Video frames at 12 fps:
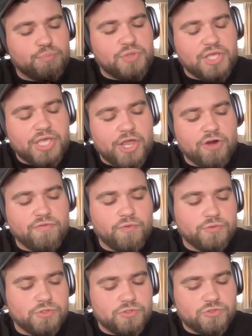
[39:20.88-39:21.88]
being
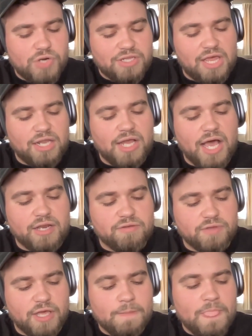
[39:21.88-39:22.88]
careful to tread that line
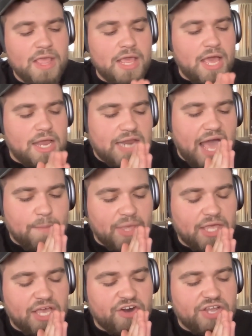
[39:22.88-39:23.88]
of like not
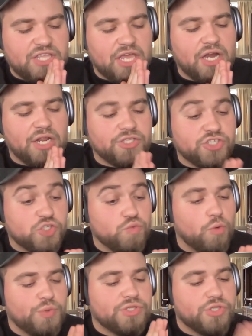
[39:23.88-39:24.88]
making our identity just
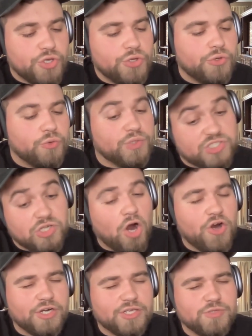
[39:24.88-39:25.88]
what we do, which is
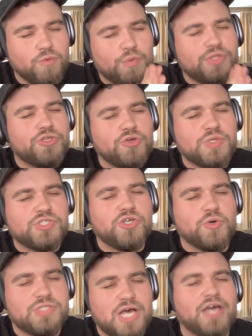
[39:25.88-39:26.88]
hard because what we do is
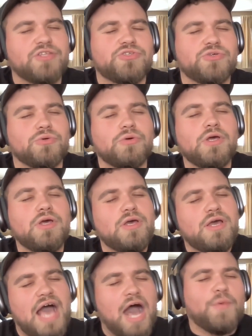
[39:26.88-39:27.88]
so tied to
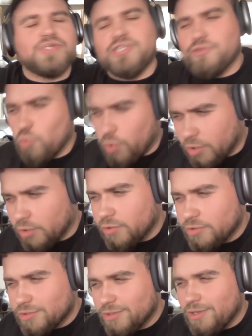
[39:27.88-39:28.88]
how we see the
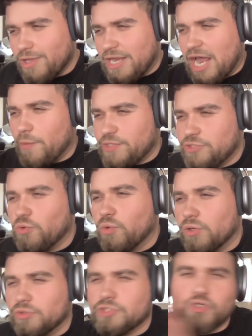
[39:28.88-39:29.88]
world, and how we see the
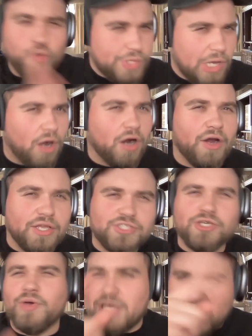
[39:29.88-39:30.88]
world is who we are. And
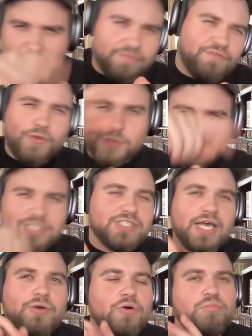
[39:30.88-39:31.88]
so it kind of feels like a
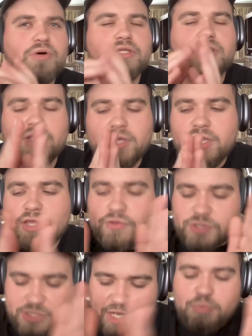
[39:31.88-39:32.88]
cycle, but
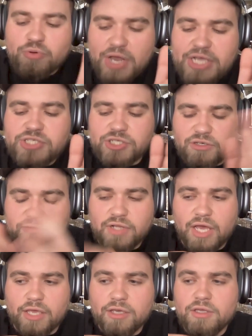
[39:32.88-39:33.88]
there's a separation of
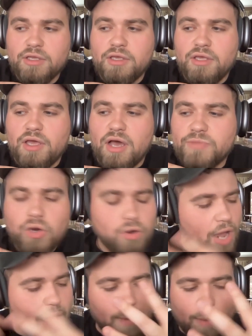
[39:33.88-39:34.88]
like,
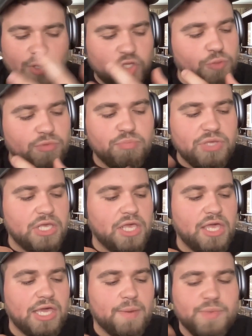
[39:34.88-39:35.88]
no, I'm a human
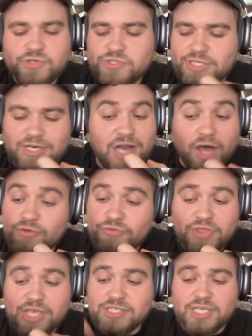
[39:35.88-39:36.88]
being and I'm interested in other
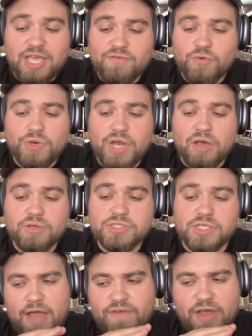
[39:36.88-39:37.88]
things like everyone
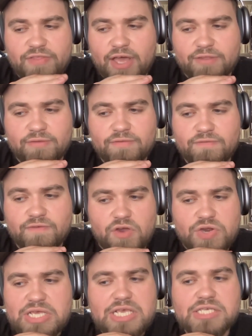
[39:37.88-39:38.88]
else. I find that
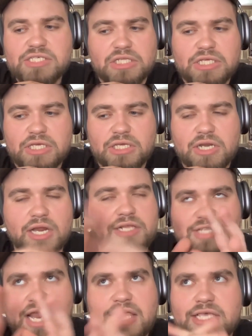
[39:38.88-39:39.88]
very easily,
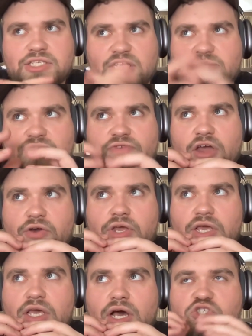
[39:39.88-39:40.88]
not easily, but
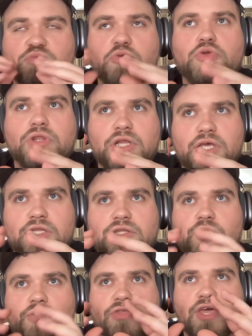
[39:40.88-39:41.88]
very smoothly,
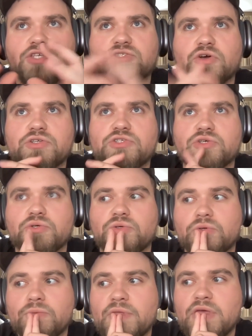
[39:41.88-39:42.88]
the things start
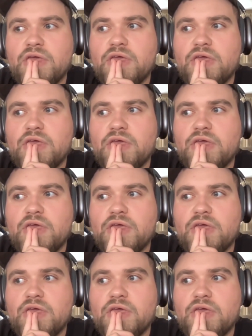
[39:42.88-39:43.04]
to